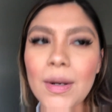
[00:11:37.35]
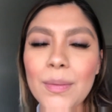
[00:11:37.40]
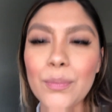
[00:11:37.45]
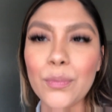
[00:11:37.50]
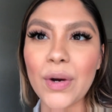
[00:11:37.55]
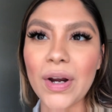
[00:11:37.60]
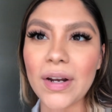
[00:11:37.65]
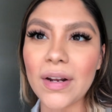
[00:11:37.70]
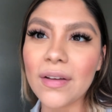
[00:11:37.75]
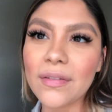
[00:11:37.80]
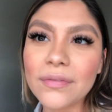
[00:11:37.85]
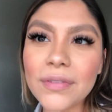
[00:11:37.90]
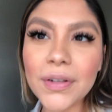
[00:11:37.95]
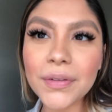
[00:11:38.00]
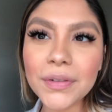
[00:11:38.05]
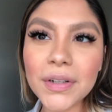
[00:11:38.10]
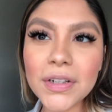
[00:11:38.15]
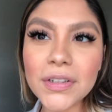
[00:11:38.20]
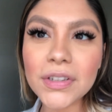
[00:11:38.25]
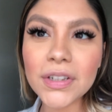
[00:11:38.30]
Radiant
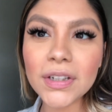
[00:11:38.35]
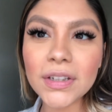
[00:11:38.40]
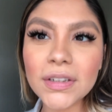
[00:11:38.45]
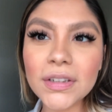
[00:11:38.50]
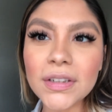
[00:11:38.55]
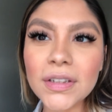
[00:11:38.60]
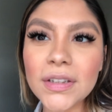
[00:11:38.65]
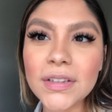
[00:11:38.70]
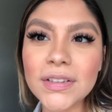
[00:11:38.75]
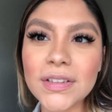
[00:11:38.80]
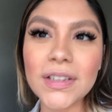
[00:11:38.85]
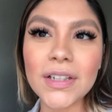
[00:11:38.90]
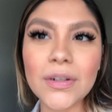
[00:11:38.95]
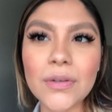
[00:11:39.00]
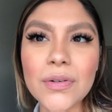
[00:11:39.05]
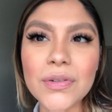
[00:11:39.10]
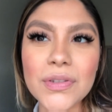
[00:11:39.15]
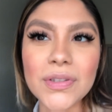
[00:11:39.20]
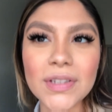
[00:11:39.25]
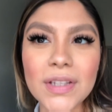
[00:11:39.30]
Foundation,
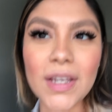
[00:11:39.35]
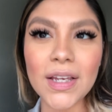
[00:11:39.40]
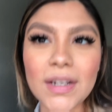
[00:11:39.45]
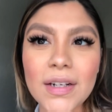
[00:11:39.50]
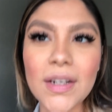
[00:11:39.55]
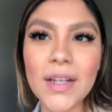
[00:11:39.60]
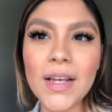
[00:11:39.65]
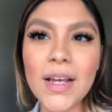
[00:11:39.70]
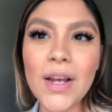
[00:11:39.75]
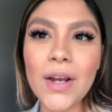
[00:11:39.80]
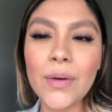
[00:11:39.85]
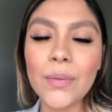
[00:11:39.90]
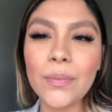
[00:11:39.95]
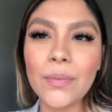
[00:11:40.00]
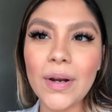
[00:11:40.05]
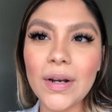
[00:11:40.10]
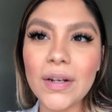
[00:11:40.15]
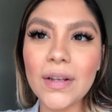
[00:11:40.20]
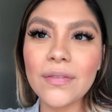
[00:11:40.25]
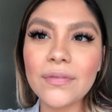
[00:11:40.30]
Synchro Skin
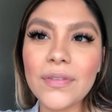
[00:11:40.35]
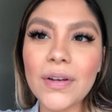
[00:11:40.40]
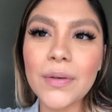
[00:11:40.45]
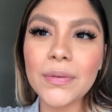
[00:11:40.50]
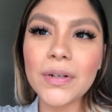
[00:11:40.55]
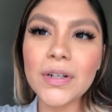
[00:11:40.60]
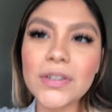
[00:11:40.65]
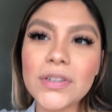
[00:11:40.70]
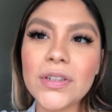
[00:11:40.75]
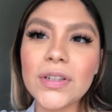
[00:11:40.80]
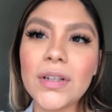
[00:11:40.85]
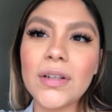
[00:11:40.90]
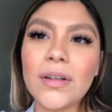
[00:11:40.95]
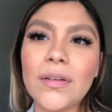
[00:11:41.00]
Radiant Foundation.